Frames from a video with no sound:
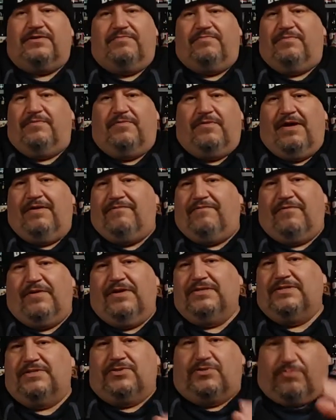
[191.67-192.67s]
You have
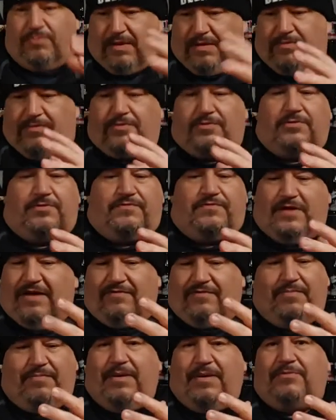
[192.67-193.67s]
friends in your bubble. Or if you
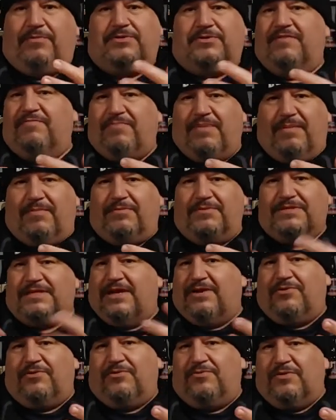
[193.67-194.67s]
have a bubble. Do you have bubbles? I
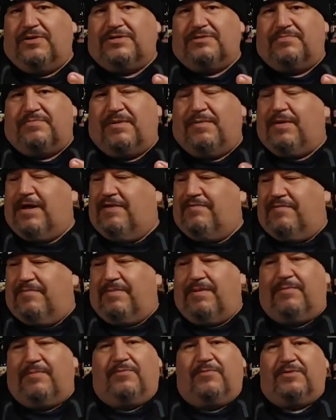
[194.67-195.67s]
don't know who has a bubble. I have a
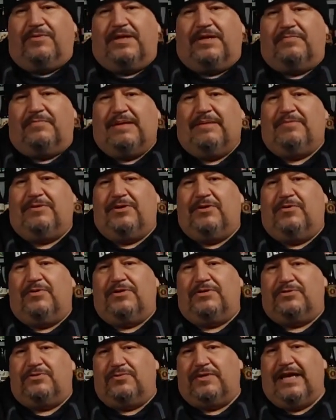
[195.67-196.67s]
bubble with like Baby
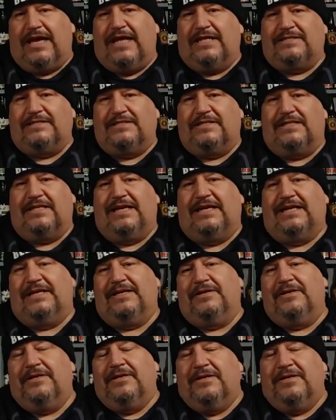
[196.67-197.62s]
Yoda, two cats, and a lady.